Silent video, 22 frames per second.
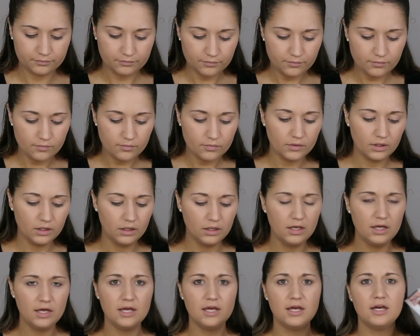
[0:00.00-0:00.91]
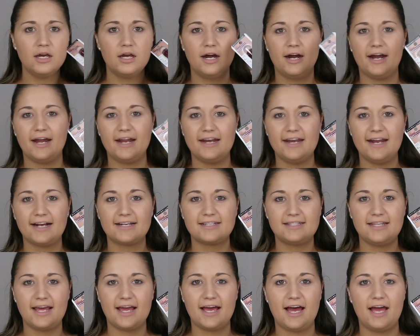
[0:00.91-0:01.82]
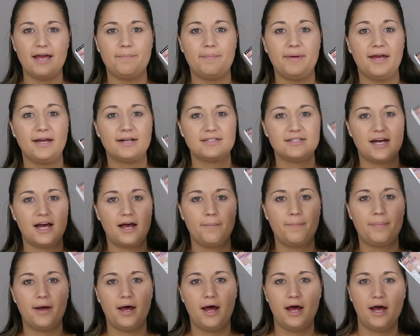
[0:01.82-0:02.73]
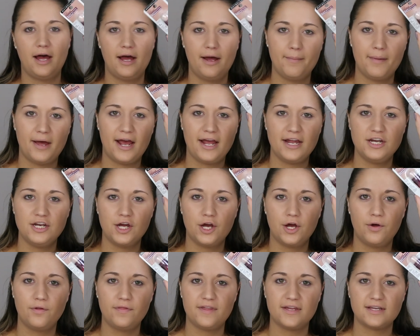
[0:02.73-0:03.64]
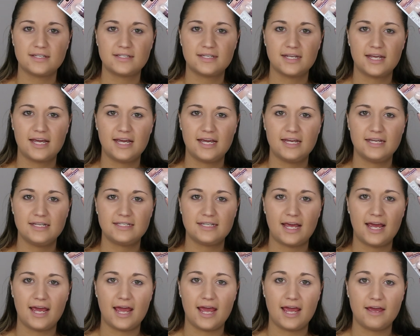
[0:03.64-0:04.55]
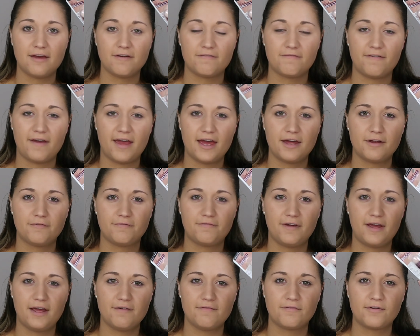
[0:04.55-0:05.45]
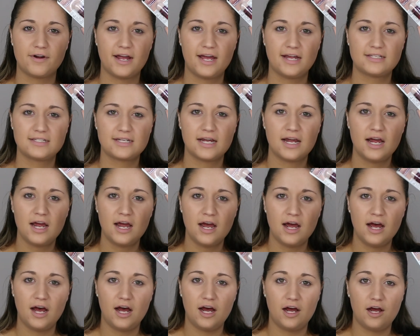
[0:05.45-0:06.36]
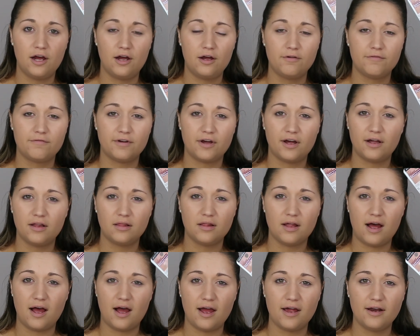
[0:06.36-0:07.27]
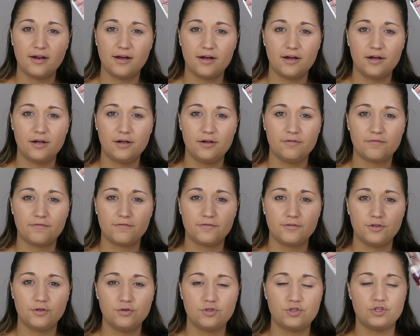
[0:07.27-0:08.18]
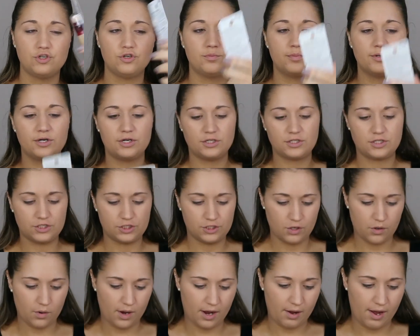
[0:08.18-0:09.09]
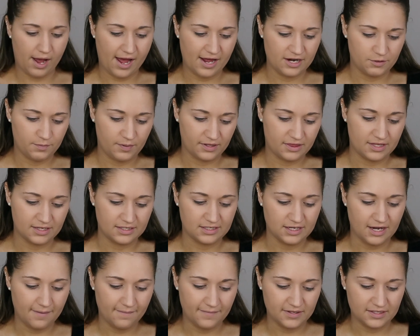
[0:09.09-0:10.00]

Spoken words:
All right, next thing I picked up, I know this is a fan favorite of a lot of YouTubers, so I had to pick this up.